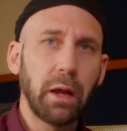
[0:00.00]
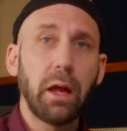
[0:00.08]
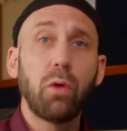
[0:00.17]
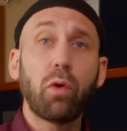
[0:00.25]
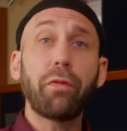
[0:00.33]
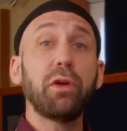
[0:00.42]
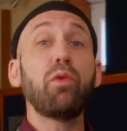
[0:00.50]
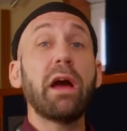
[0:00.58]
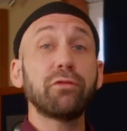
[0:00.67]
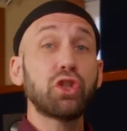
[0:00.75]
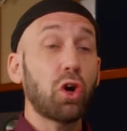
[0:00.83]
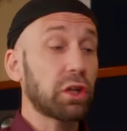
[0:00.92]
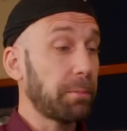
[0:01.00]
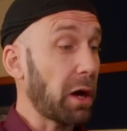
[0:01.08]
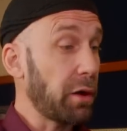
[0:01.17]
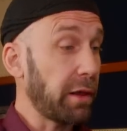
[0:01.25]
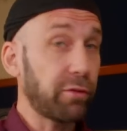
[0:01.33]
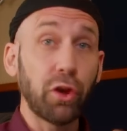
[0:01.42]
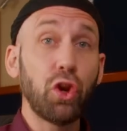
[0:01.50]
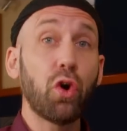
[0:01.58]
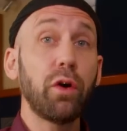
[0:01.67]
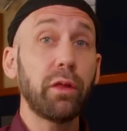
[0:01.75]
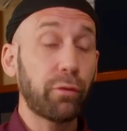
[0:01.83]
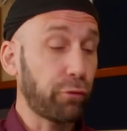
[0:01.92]
One thing we haven't talked about is the
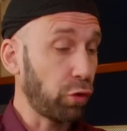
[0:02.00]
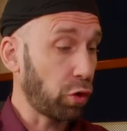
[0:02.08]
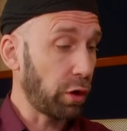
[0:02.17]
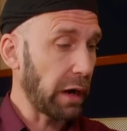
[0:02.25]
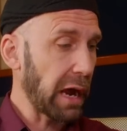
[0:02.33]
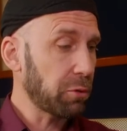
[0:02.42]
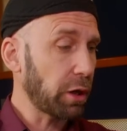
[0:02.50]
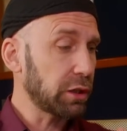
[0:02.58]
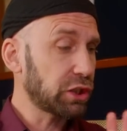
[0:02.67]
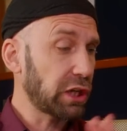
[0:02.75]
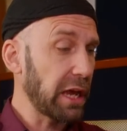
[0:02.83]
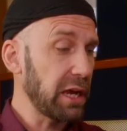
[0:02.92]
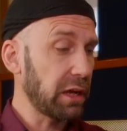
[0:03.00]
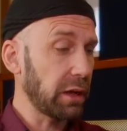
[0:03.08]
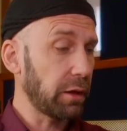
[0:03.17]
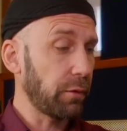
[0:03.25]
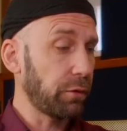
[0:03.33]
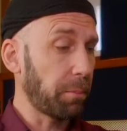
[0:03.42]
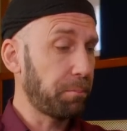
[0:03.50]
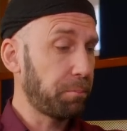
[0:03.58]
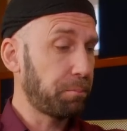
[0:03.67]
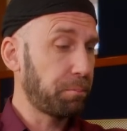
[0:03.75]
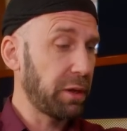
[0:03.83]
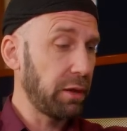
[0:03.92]
noise floor. I'm gonna take the
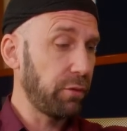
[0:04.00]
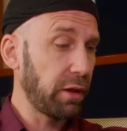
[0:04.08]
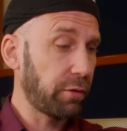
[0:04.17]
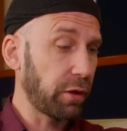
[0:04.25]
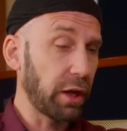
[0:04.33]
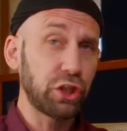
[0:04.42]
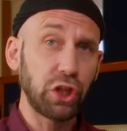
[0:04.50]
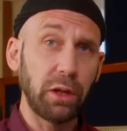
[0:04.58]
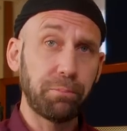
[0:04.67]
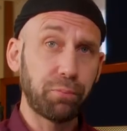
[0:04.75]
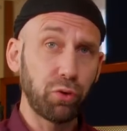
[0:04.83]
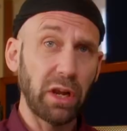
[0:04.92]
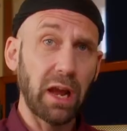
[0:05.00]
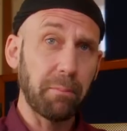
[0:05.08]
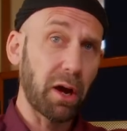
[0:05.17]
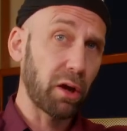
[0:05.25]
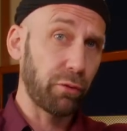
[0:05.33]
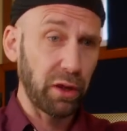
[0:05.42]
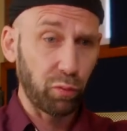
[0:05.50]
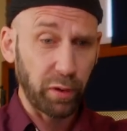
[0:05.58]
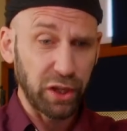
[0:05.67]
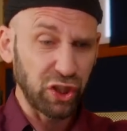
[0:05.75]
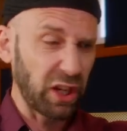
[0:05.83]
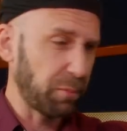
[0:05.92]
Peavey Synergy preamp out of the
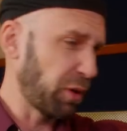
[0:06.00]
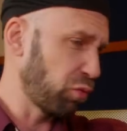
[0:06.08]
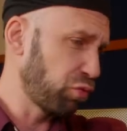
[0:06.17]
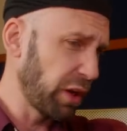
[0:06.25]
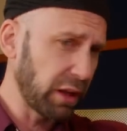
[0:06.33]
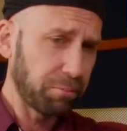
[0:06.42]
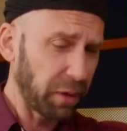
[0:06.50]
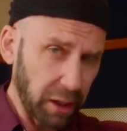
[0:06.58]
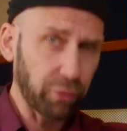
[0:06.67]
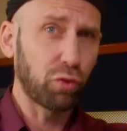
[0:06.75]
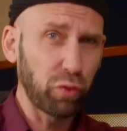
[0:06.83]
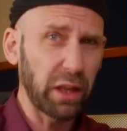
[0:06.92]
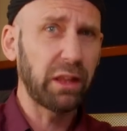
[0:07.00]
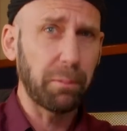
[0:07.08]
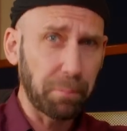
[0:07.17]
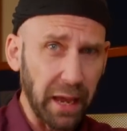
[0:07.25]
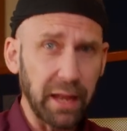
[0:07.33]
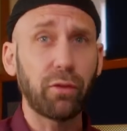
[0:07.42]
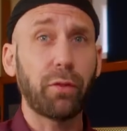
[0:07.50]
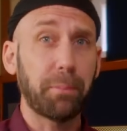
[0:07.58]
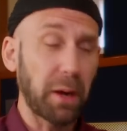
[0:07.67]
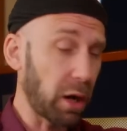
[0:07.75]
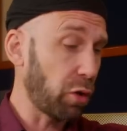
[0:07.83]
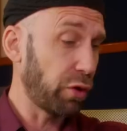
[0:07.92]
equation here, but because it really depends on the
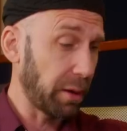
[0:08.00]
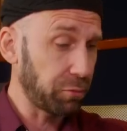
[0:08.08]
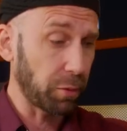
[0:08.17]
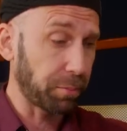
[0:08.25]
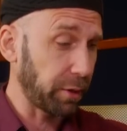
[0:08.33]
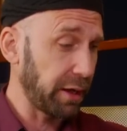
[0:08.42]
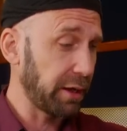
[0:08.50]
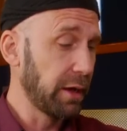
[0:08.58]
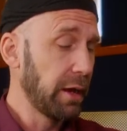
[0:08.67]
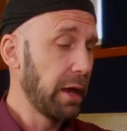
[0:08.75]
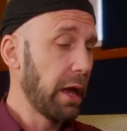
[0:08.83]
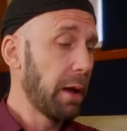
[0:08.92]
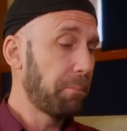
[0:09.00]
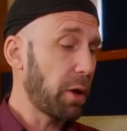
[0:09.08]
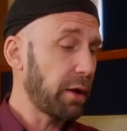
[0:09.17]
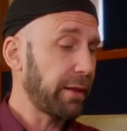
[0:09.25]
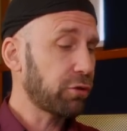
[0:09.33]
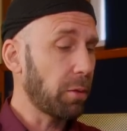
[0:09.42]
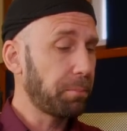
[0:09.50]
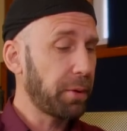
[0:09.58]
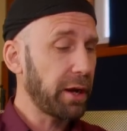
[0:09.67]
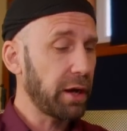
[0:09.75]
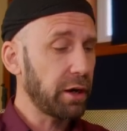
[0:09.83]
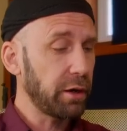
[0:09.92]
power amp you're playing. But let's
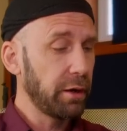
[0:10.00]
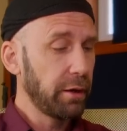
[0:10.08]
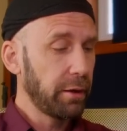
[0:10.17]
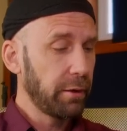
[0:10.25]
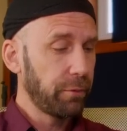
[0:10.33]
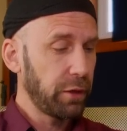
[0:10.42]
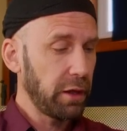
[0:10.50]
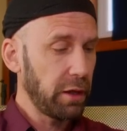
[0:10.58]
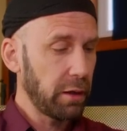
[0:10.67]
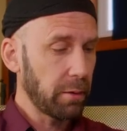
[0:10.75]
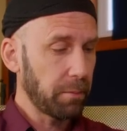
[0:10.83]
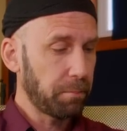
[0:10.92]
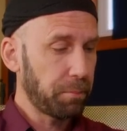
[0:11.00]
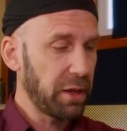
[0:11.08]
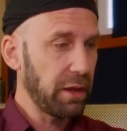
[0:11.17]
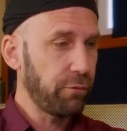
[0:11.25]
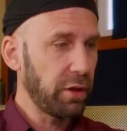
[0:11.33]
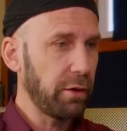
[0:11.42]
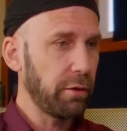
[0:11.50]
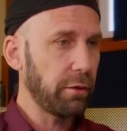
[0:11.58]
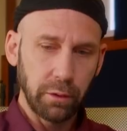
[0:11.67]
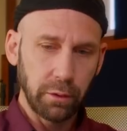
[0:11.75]
compare the Peavey